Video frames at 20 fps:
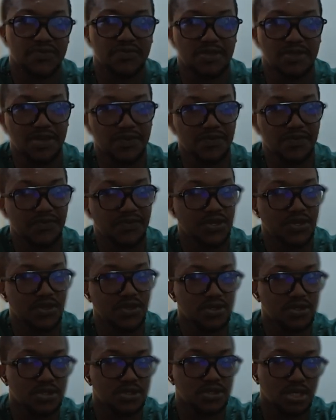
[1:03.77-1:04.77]
the
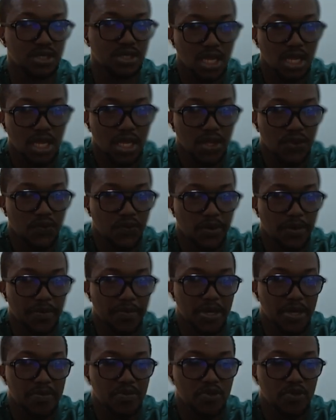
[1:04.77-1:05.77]
videos, you will
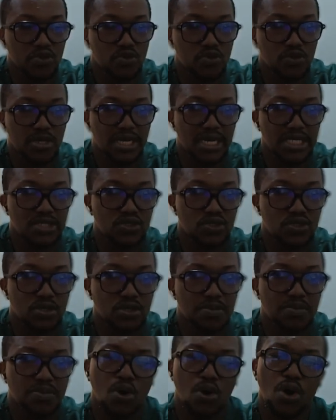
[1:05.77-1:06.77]
be able to catch up.